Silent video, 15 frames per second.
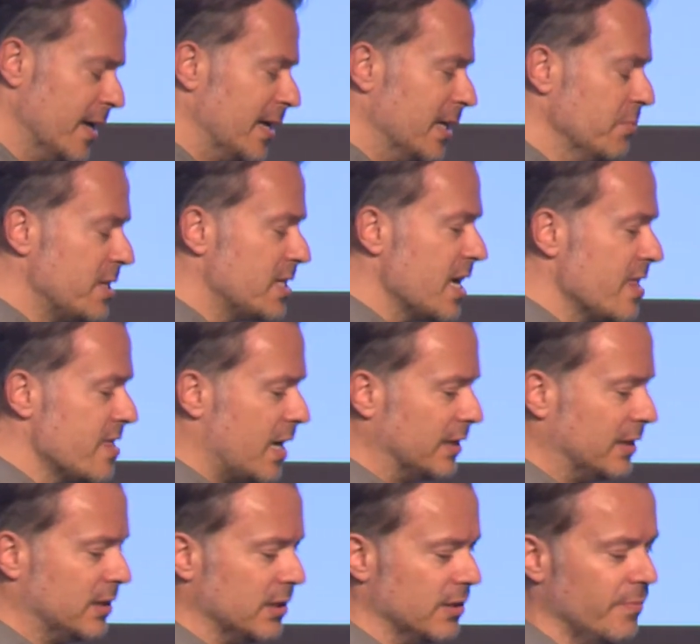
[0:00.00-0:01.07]
Let me say
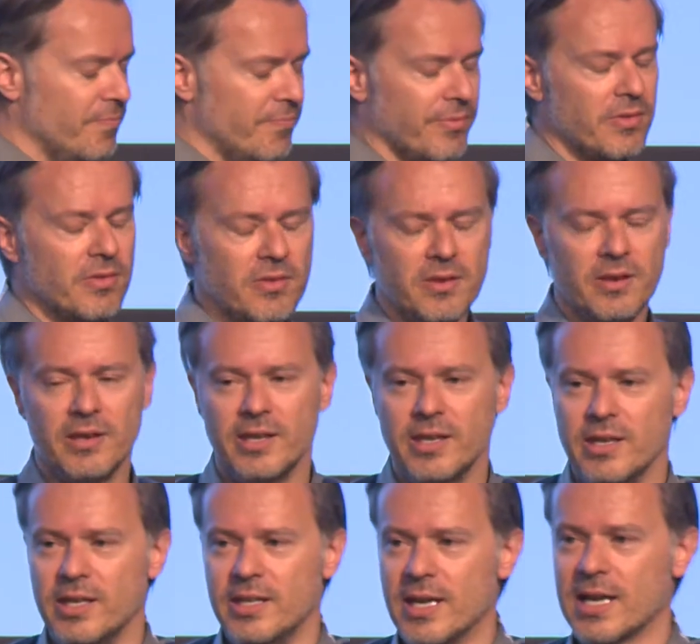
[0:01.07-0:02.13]
that
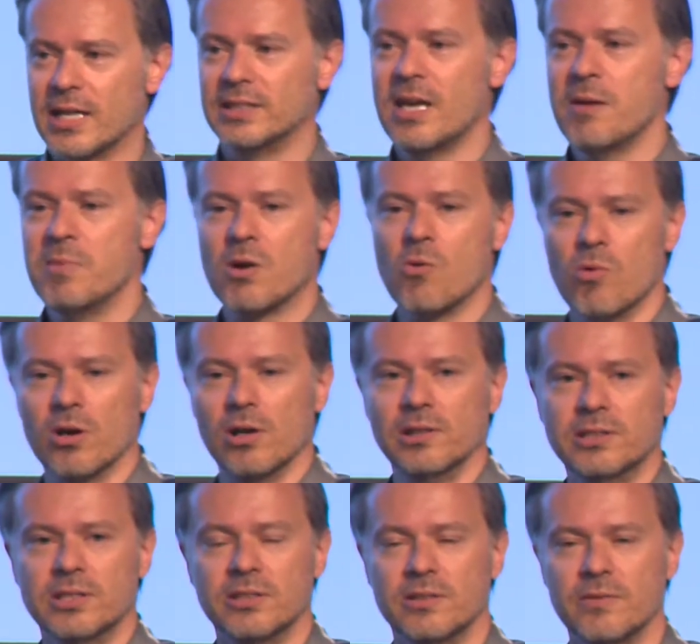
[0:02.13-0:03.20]
in academic
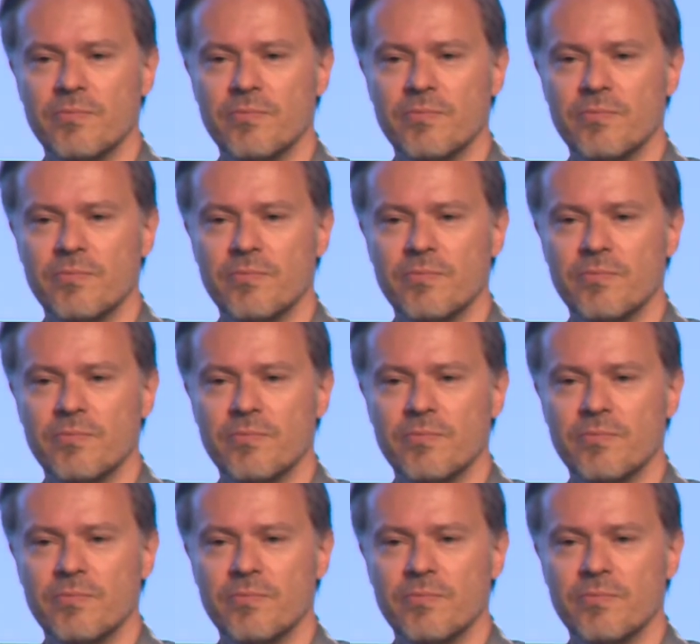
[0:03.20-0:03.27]
world,